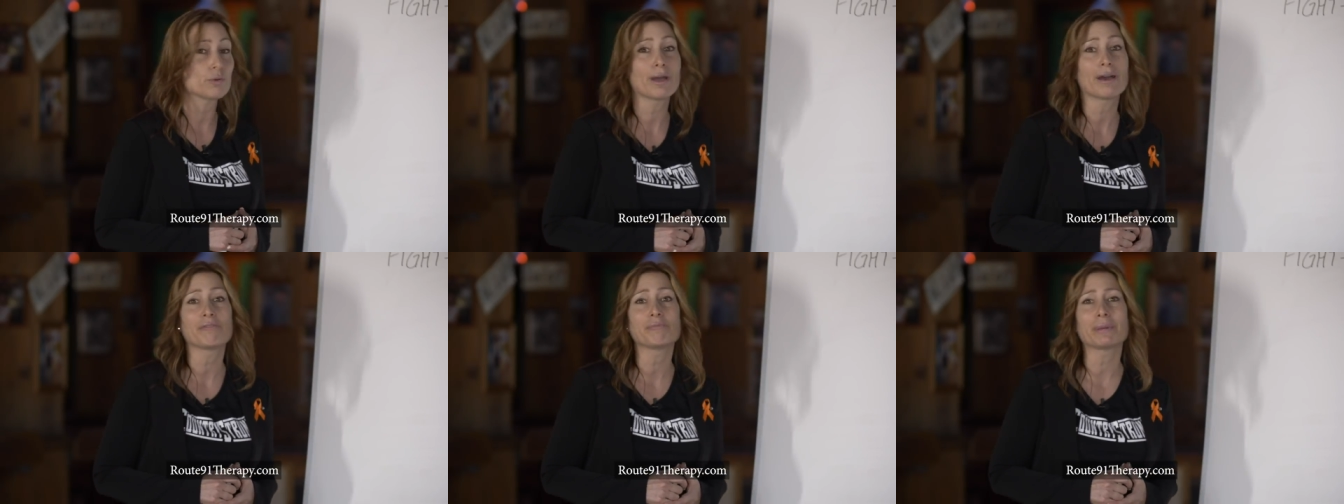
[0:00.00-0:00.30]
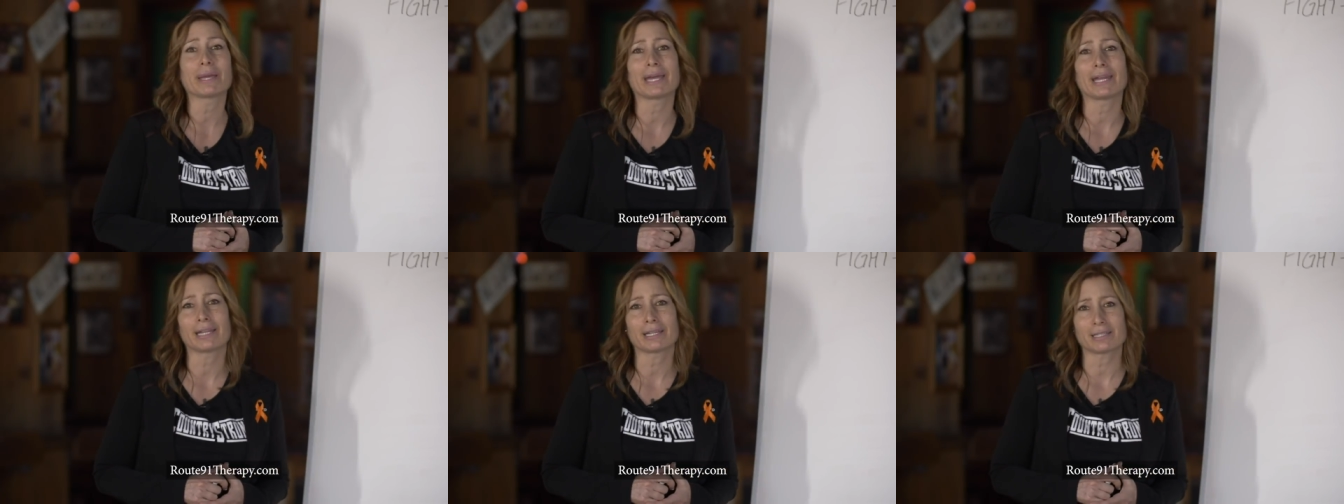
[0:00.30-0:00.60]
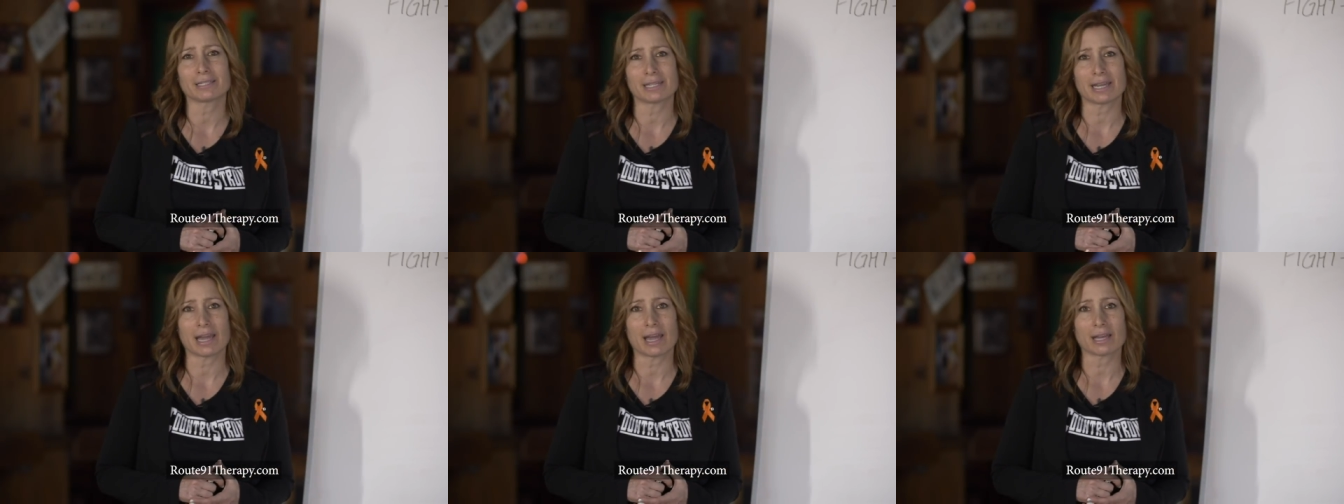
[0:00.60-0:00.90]
you have
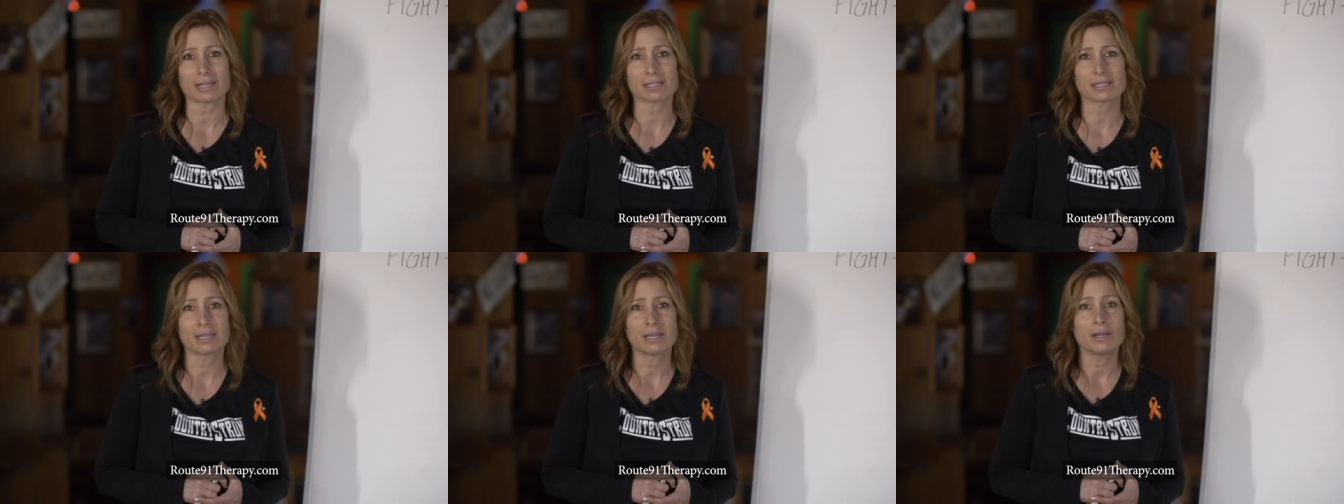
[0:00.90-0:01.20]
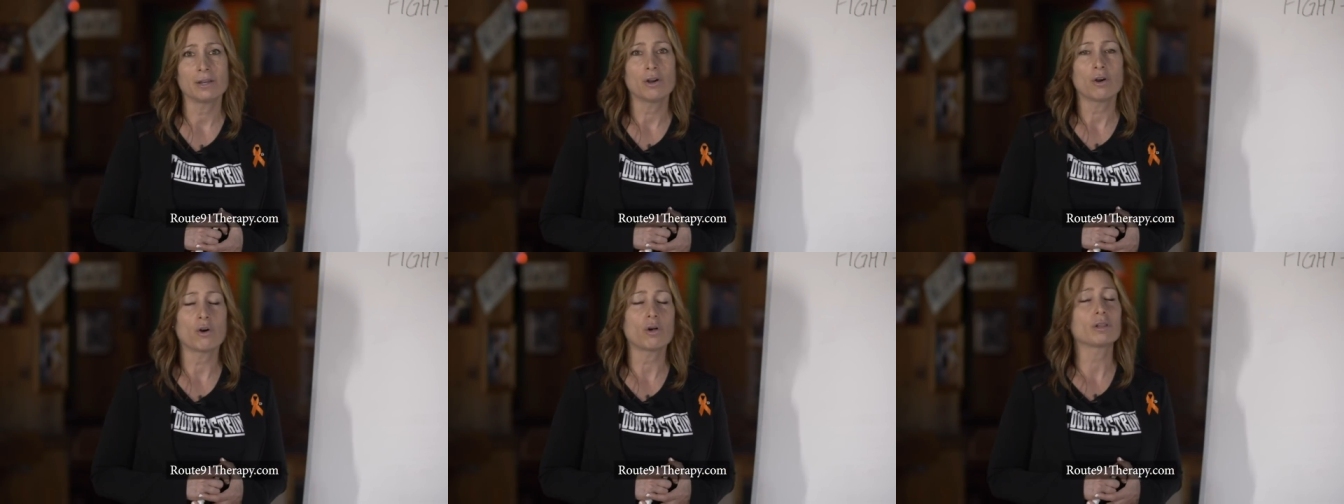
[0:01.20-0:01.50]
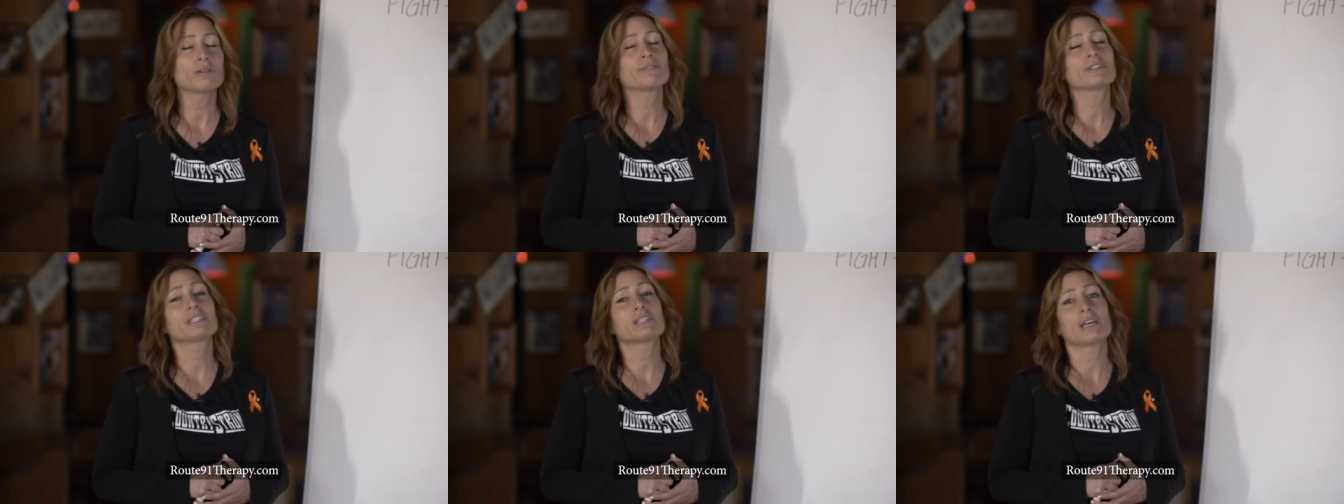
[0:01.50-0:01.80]
panic attacks,
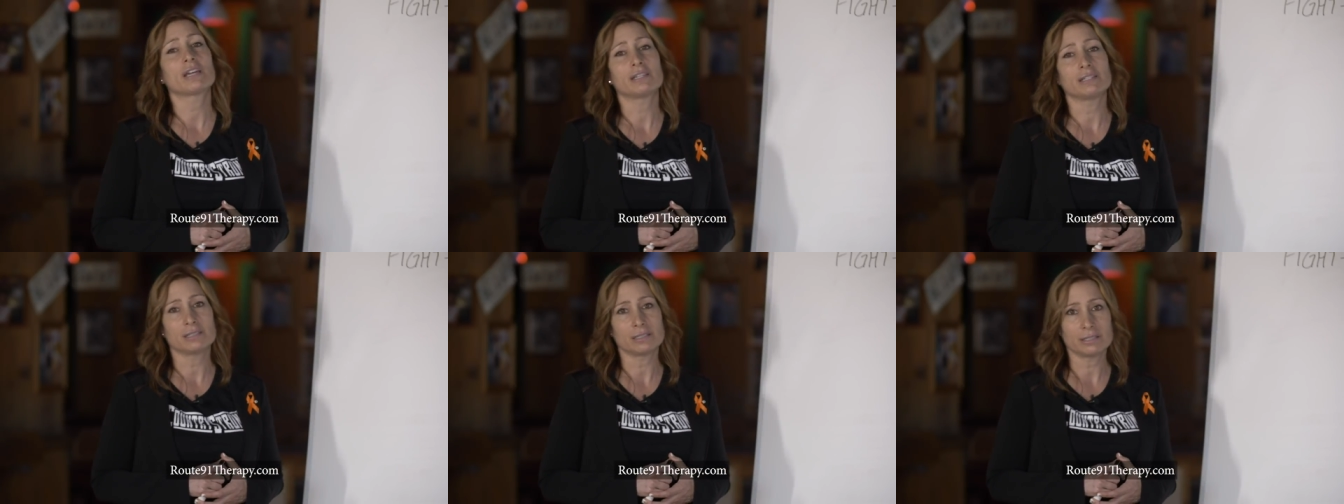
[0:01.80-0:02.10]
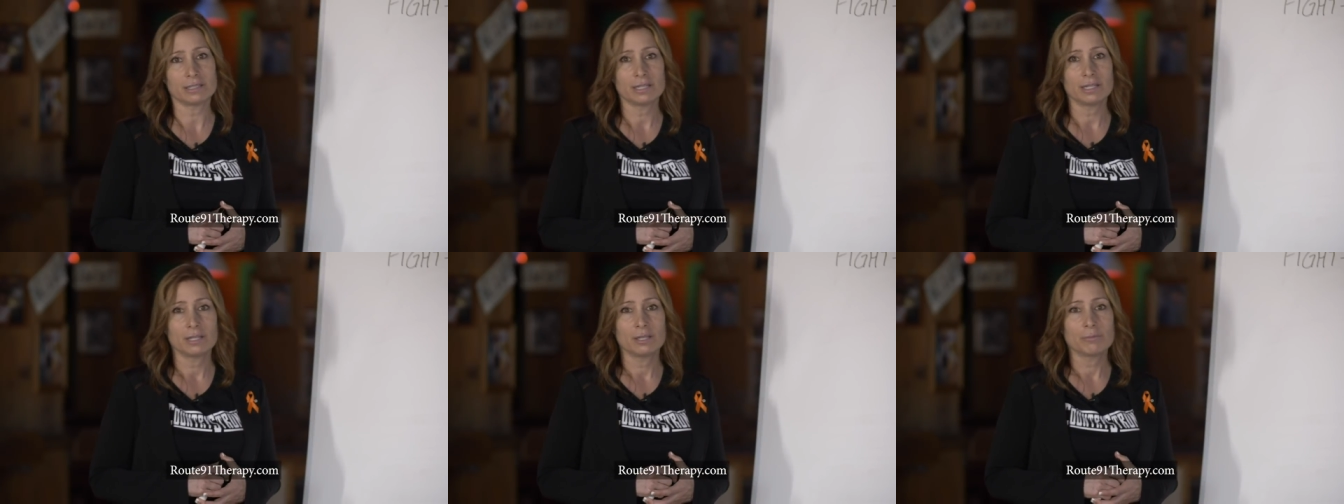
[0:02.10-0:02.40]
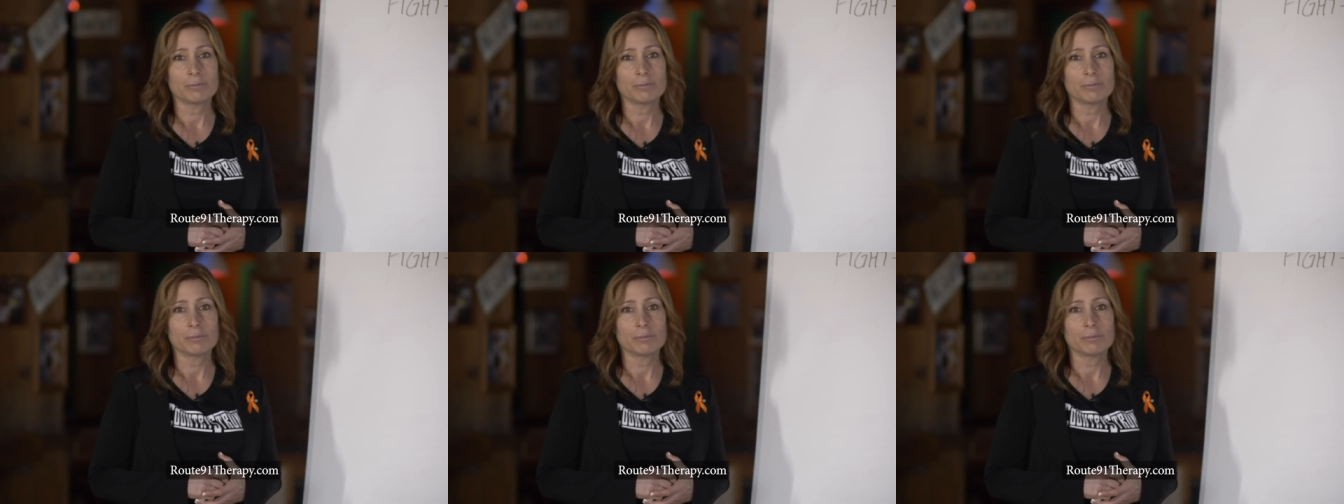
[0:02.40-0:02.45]
all of a sudden